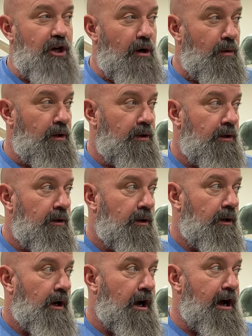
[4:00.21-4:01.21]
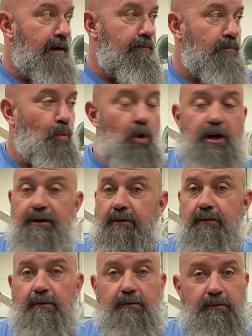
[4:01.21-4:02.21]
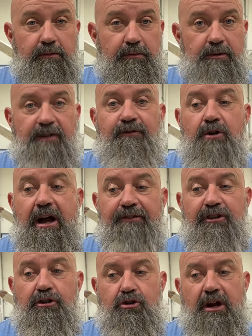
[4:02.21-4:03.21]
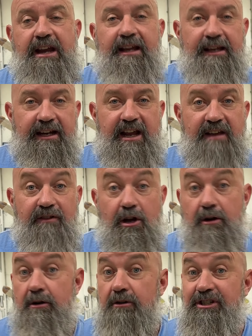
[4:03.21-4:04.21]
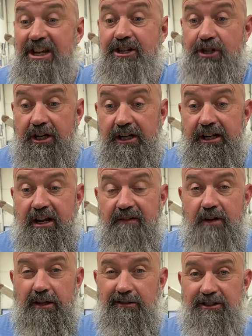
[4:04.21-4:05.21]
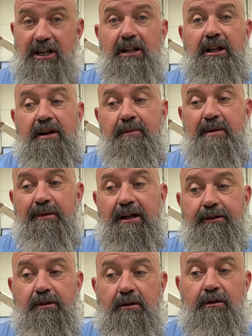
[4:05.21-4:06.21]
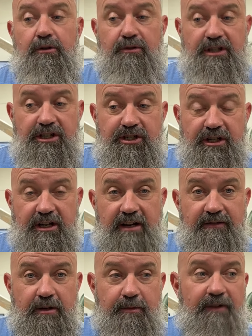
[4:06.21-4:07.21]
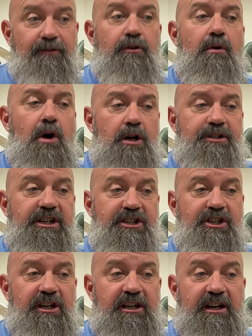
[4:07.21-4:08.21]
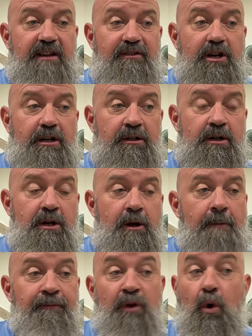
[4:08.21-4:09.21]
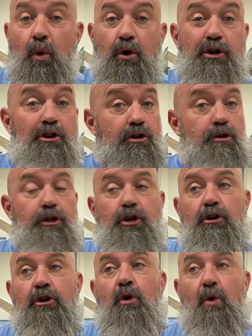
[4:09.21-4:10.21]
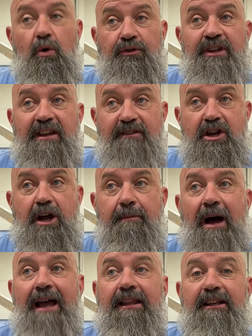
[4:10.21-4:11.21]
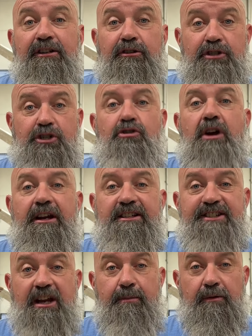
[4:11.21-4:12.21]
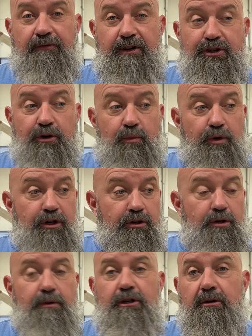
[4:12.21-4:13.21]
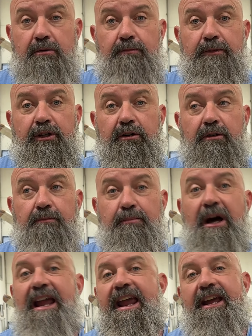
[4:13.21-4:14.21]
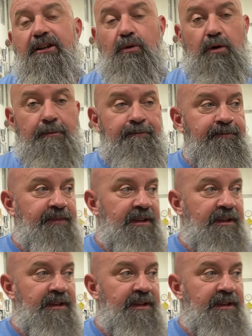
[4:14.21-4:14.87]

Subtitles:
So, one, if you're out there training in a Navion or you're teaching in a Navion, there's not a lot of people out there that do teach in a Navion, but if you are teaching in a Navion, or you're an old Navion pilot and you're just trying to stay proficient when you're doing your biannual,